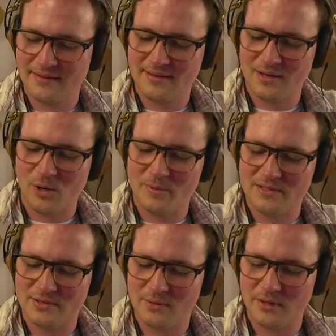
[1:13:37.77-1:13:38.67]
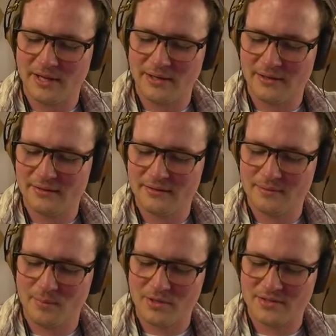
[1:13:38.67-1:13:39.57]
Opens new layer,
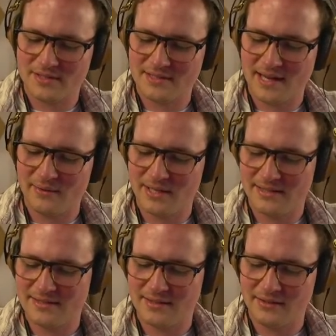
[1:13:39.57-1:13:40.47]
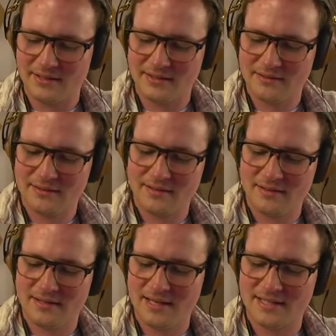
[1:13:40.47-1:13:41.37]
merges it down instantly.
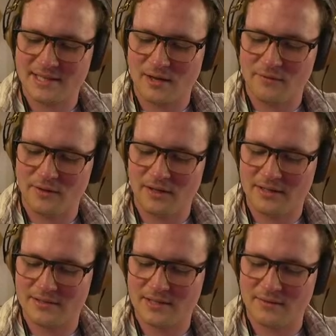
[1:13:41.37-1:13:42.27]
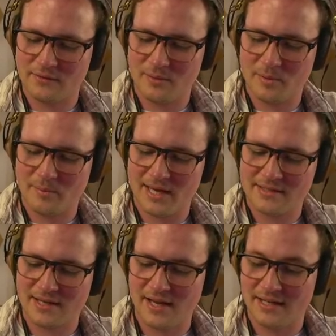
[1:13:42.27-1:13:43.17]
Hits alpha lock instead of clipping mask
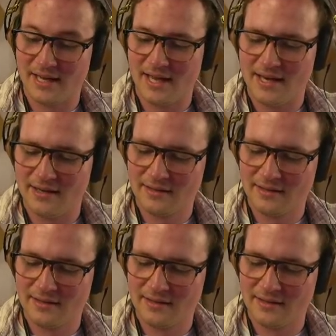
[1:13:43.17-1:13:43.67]
again.